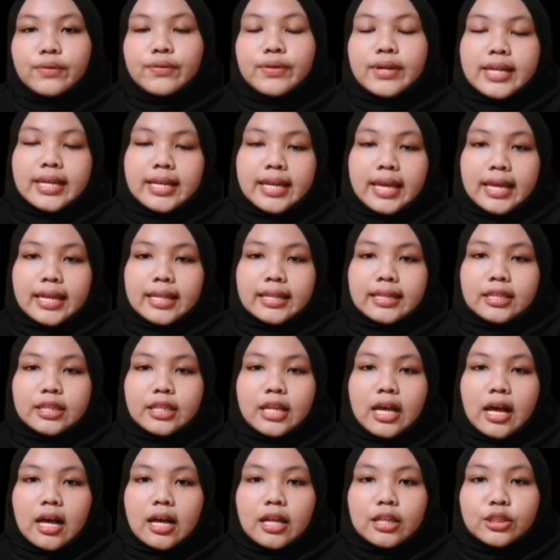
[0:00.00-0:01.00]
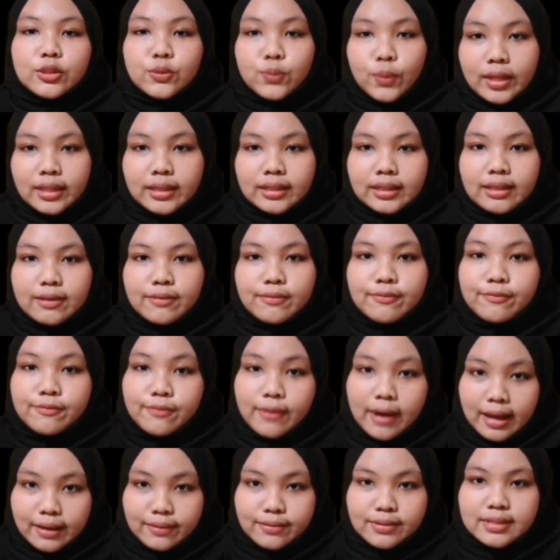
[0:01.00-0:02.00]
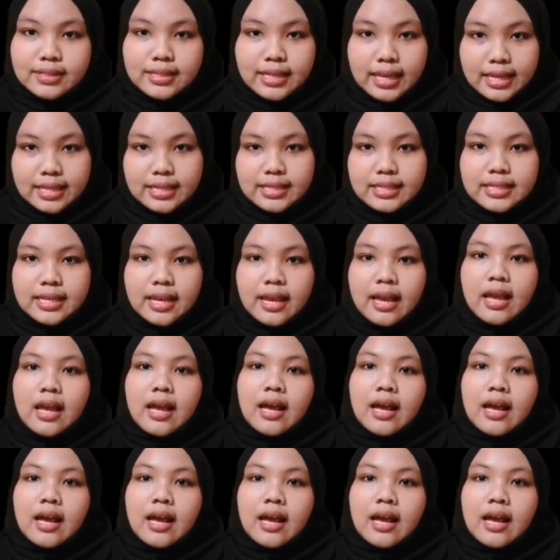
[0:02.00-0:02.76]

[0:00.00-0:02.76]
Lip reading: ringgit 25 cents.